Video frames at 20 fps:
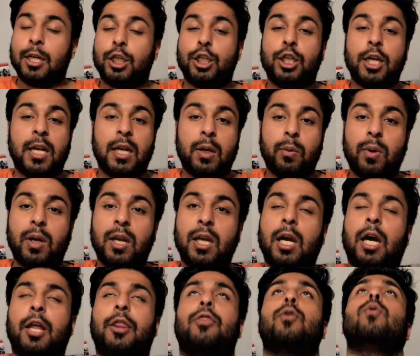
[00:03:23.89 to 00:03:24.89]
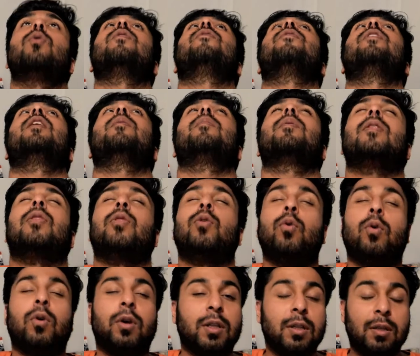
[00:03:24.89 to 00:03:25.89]
genuinely I thought of him and
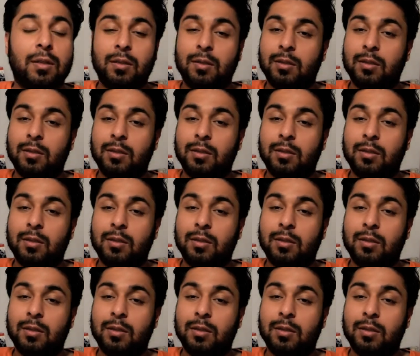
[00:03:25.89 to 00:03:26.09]
thought,